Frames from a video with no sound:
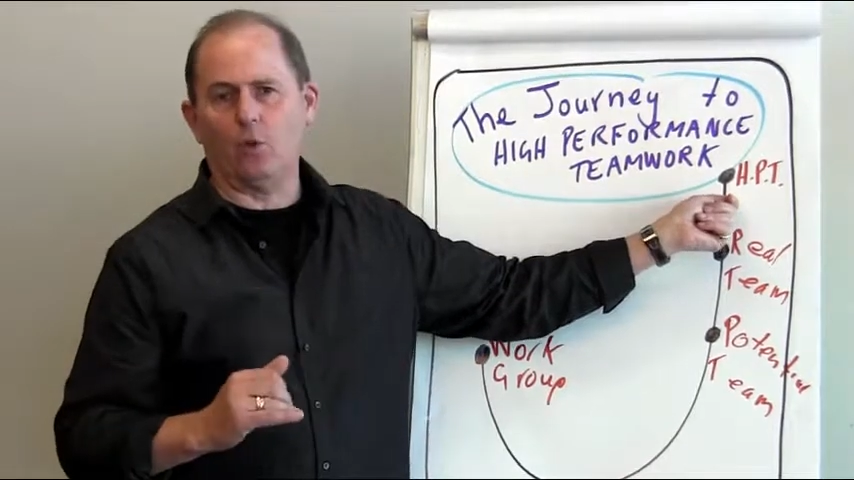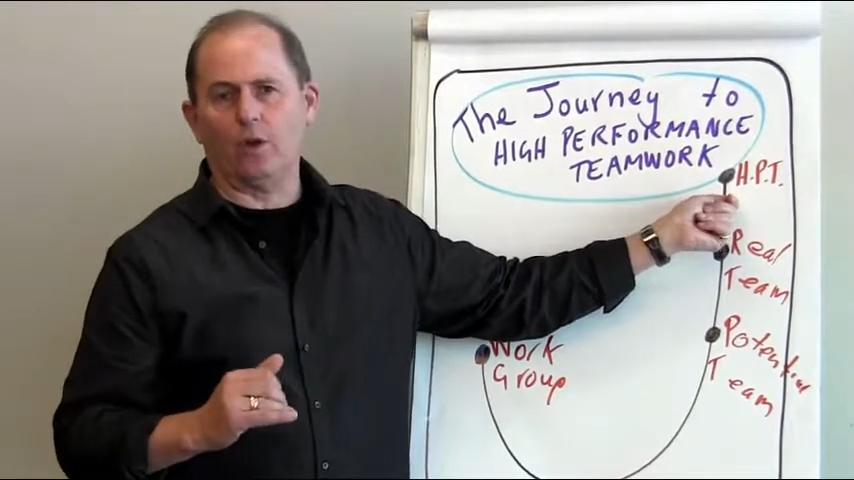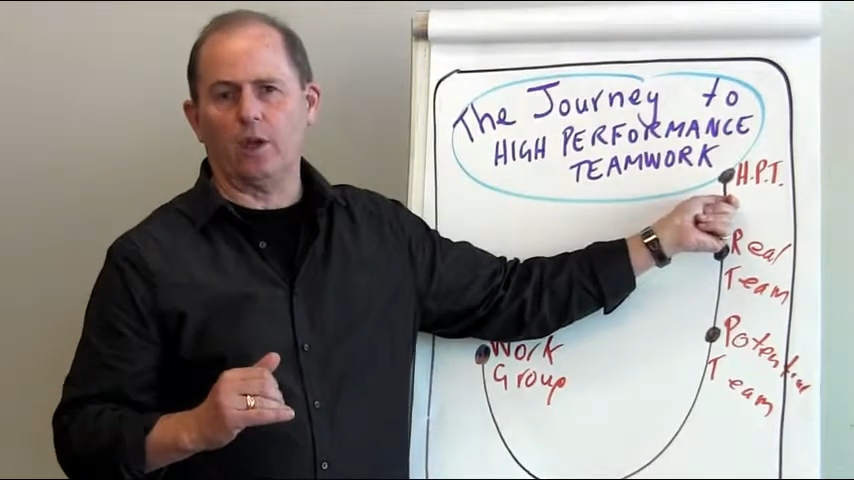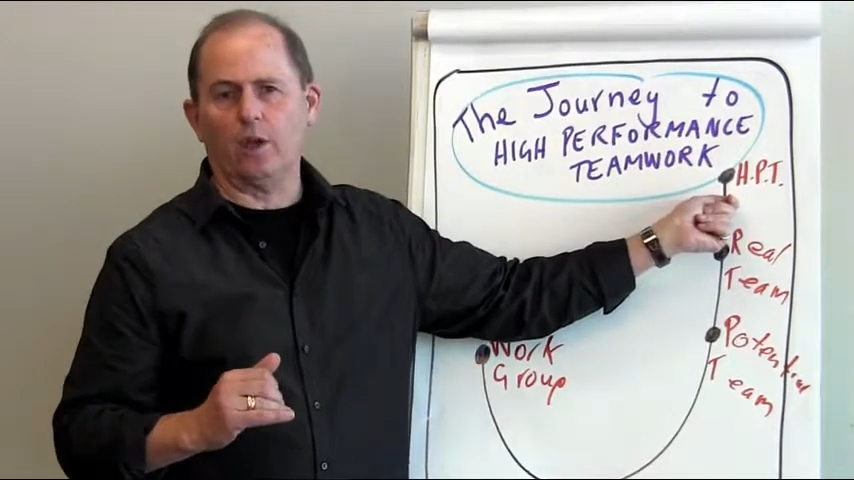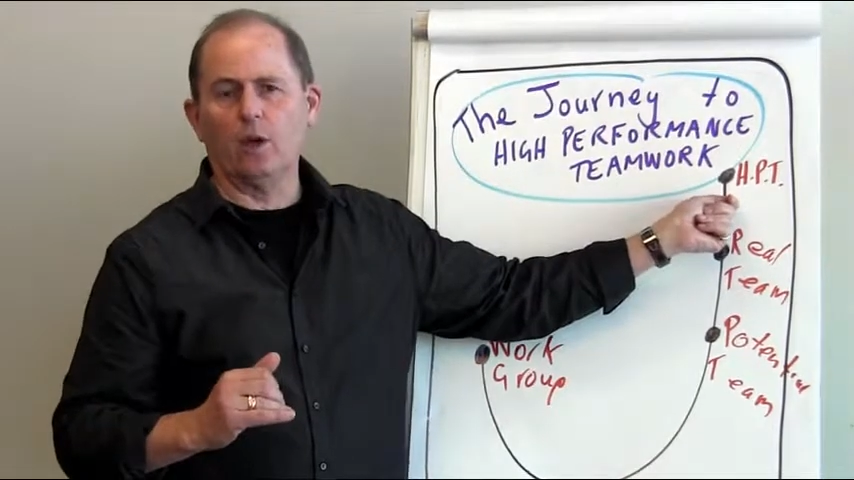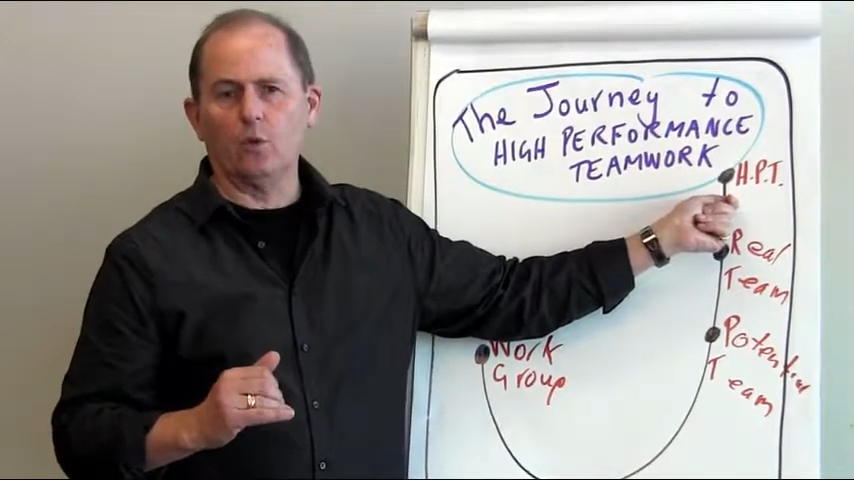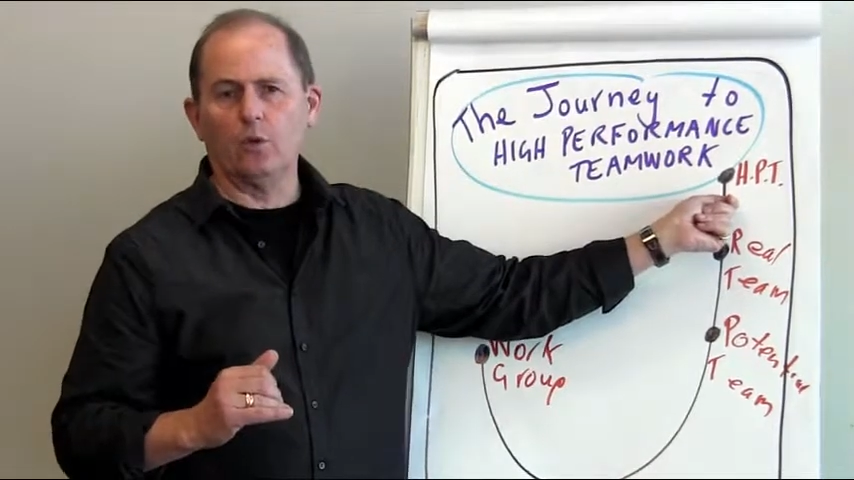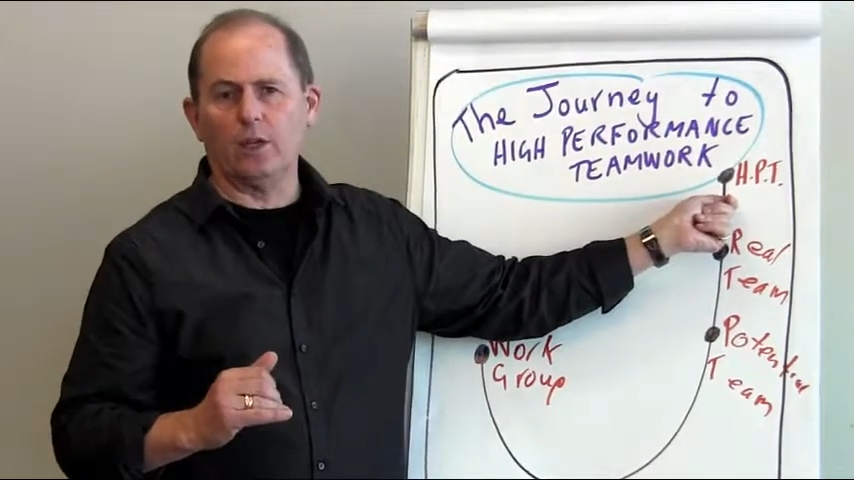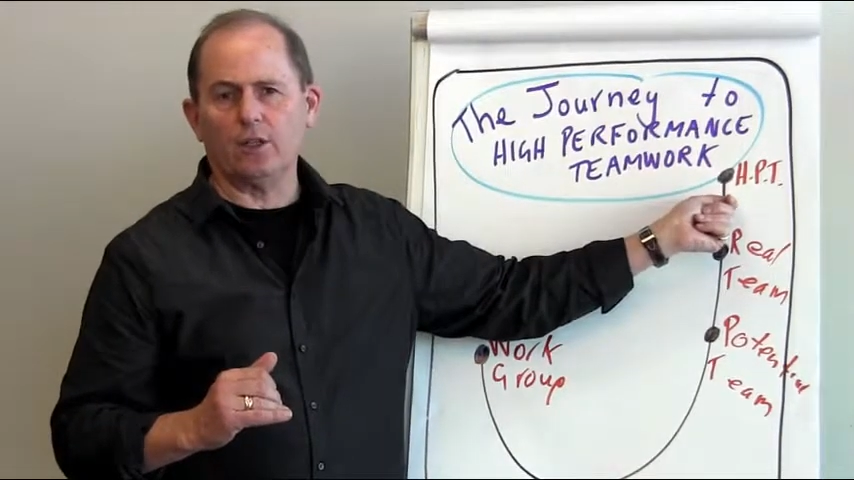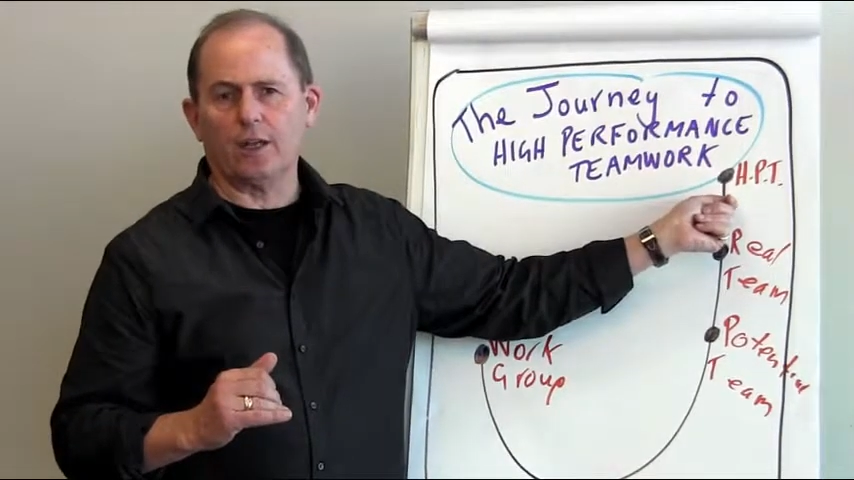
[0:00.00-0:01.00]
working
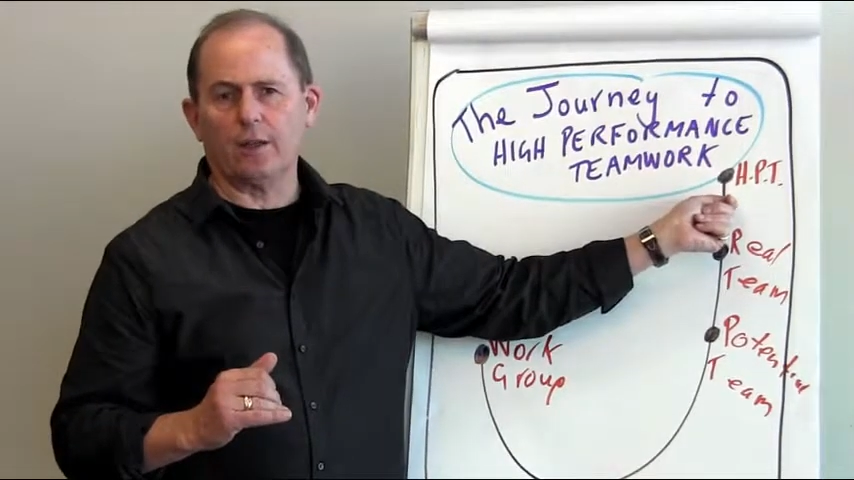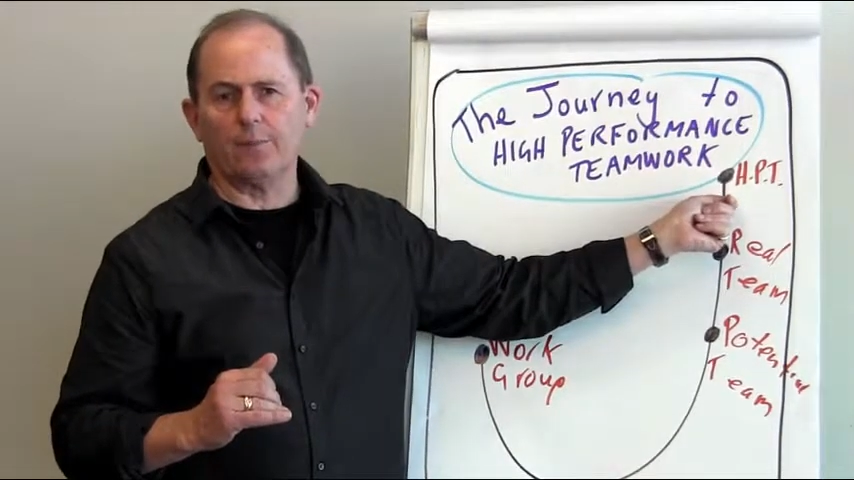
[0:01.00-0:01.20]
with each other.